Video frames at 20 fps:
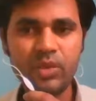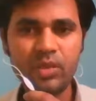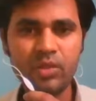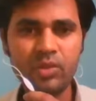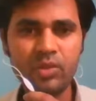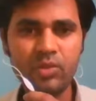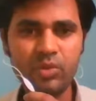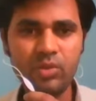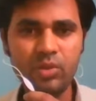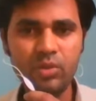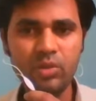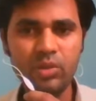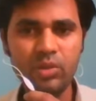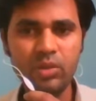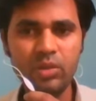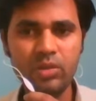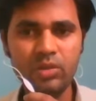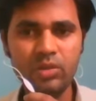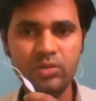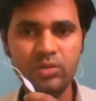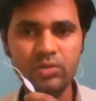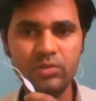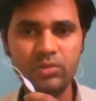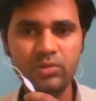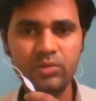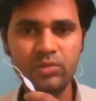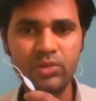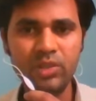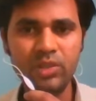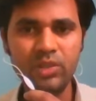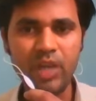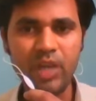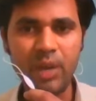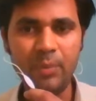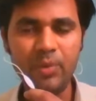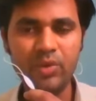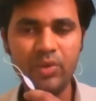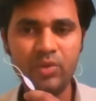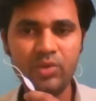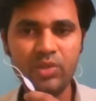So the
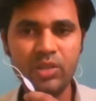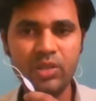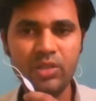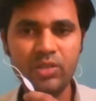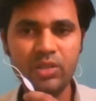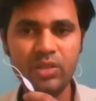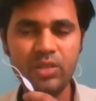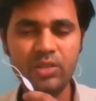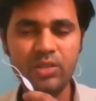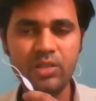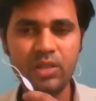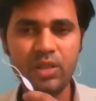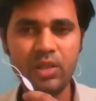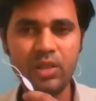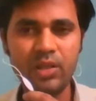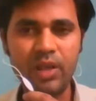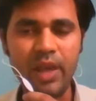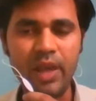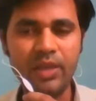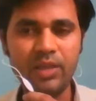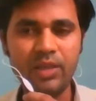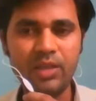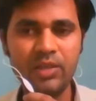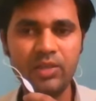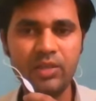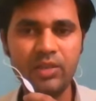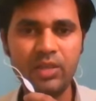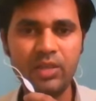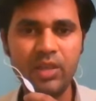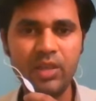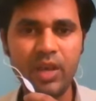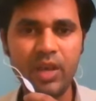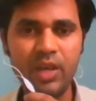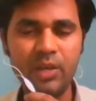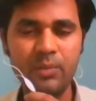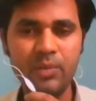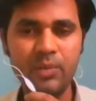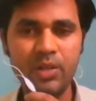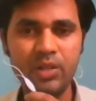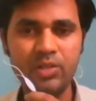gametogenesis, like in the
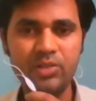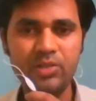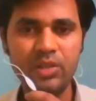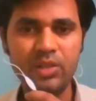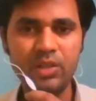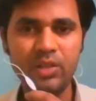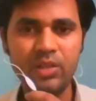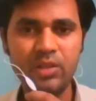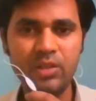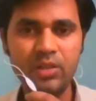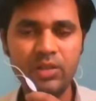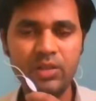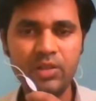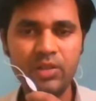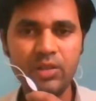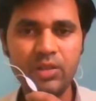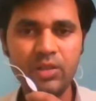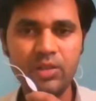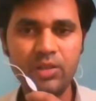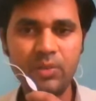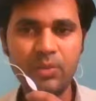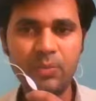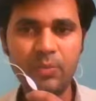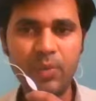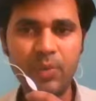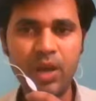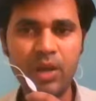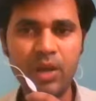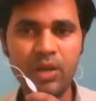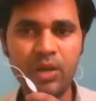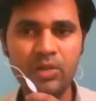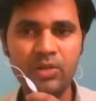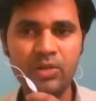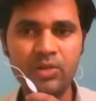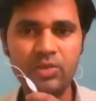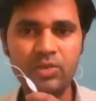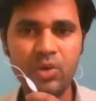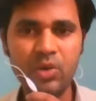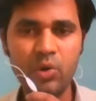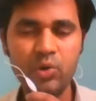animals, the
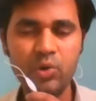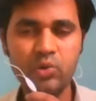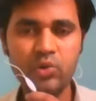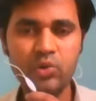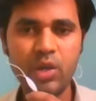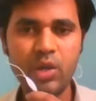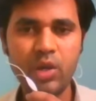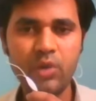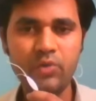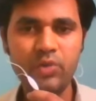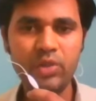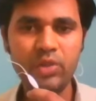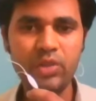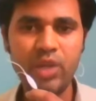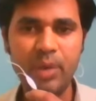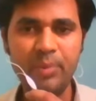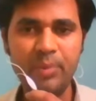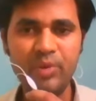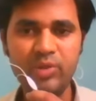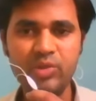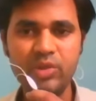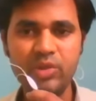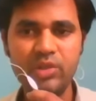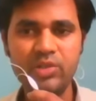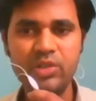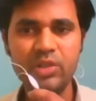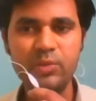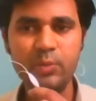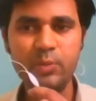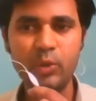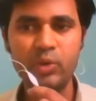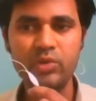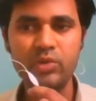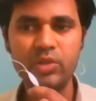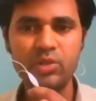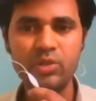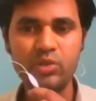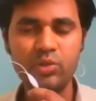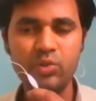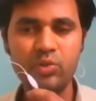plants also have the gametogenesis
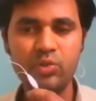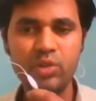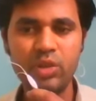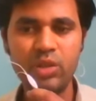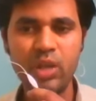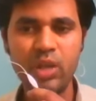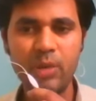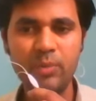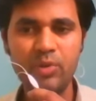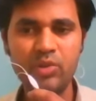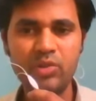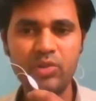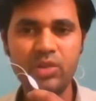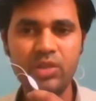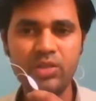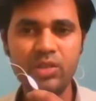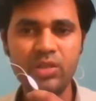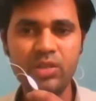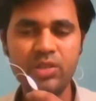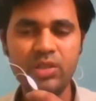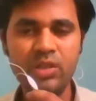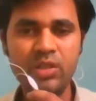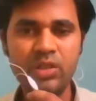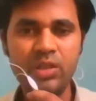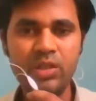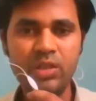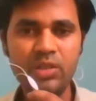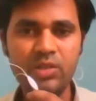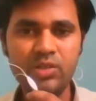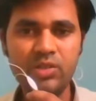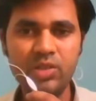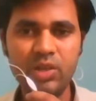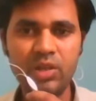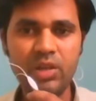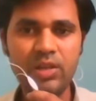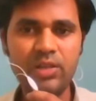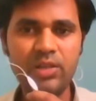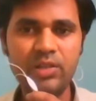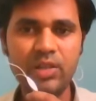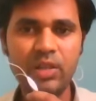process. So the gametogenesis is
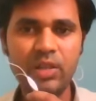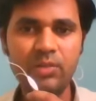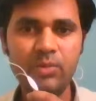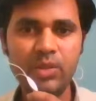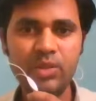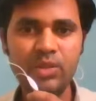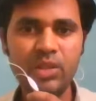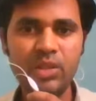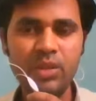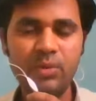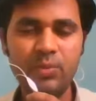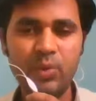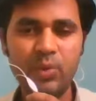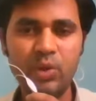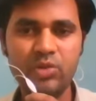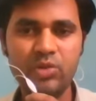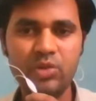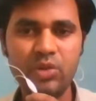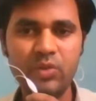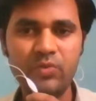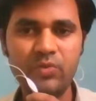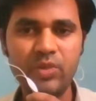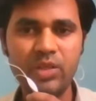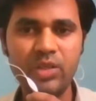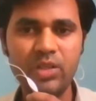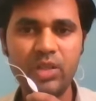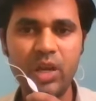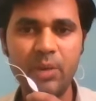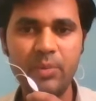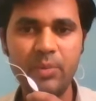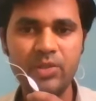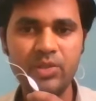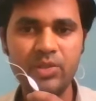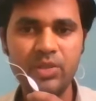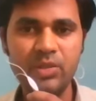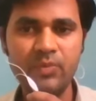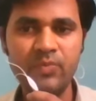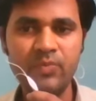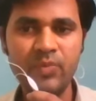generally termed as the production of the gametes.